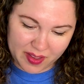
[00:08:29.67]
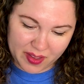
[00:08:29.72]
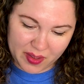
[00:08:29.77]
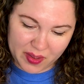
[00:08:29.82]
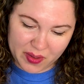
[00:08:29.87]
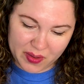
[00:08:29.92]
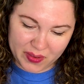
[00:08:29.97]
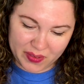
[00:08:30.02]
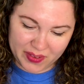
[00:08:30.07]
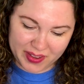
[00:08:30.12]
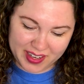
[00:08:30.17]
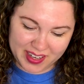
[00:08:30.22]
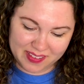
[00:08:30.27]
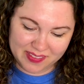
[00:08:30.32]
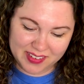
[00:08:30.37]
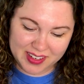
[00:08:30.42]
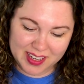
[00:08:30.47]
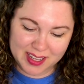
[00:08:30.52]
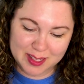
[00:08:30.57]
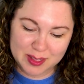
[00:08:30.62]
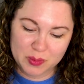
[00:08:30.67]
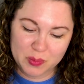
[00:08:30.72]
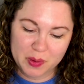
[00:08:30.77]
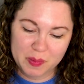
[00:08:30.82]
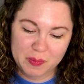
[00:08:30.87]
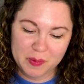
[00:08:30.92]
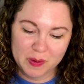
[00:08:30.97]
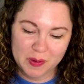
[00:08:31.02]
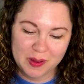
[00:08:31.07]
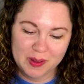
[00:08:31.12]
Oh, it even has
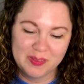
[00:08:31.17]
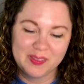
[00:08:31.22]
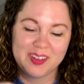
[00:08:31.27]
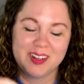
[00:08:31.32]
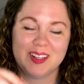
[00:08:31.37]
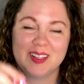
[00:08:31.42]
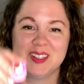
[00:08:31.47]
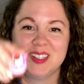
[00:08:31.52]
whipped cream and a